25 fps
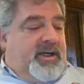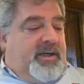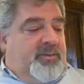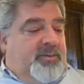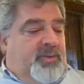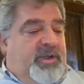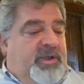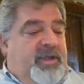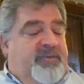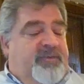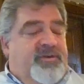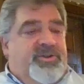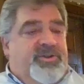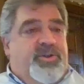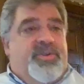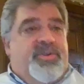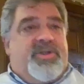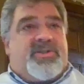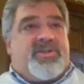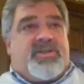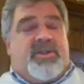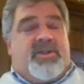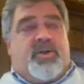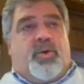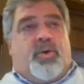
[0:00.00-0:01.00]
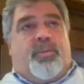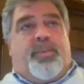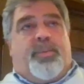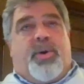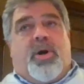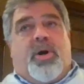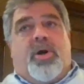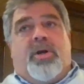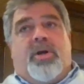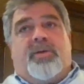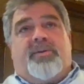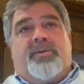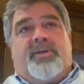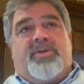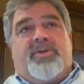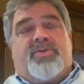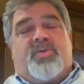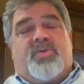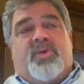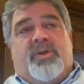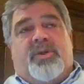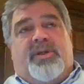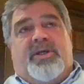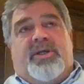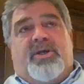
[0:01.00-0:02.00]
We even do this little part that's
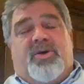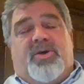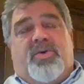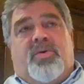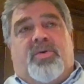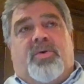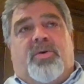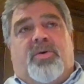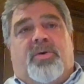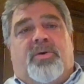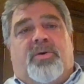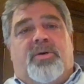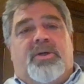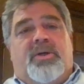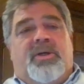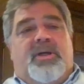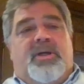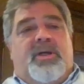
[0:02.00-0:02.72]
really cool